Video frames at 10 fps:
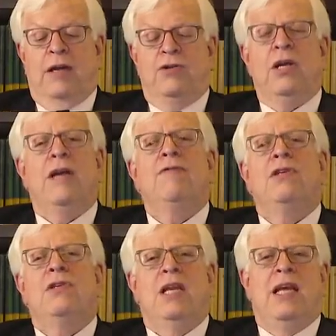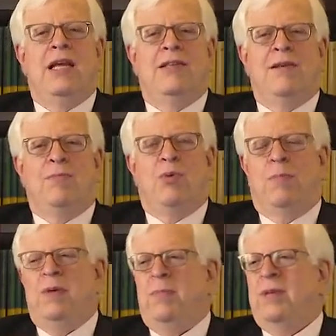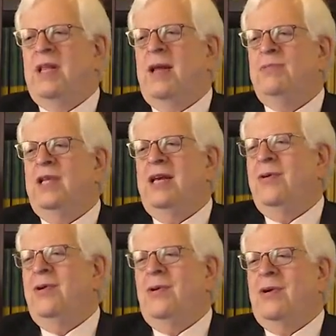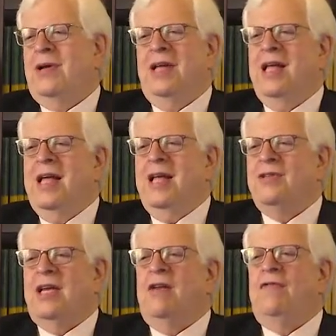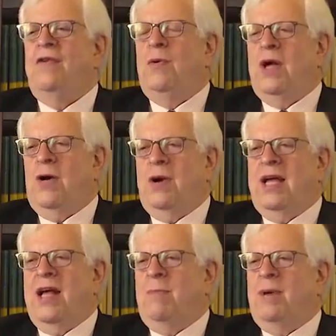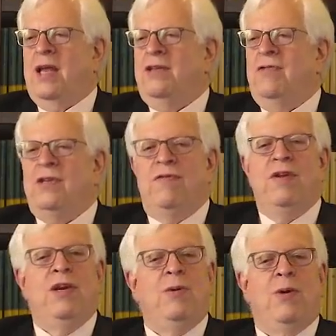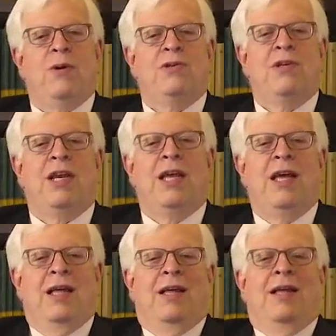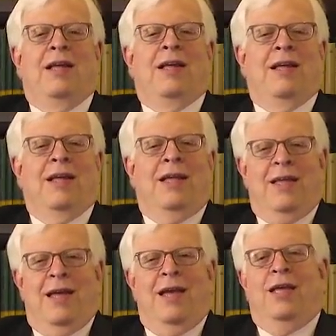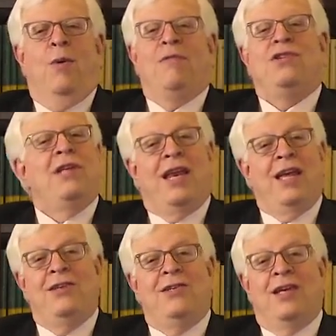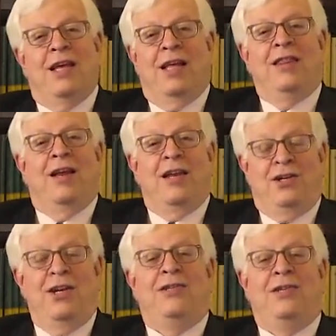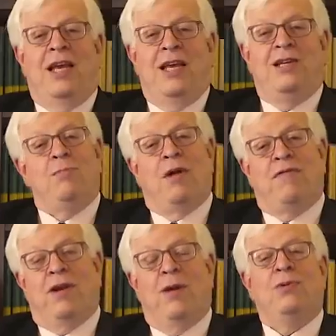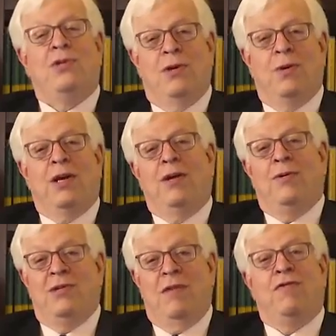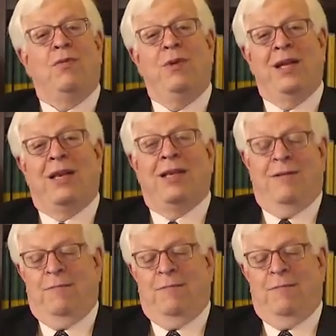You should give the city. It's poor people in upstate New York. It's like an inferiority complex vis-a-vis New York City. You have cities. They're legit cities. Buffalo, Syracuse, they're for real.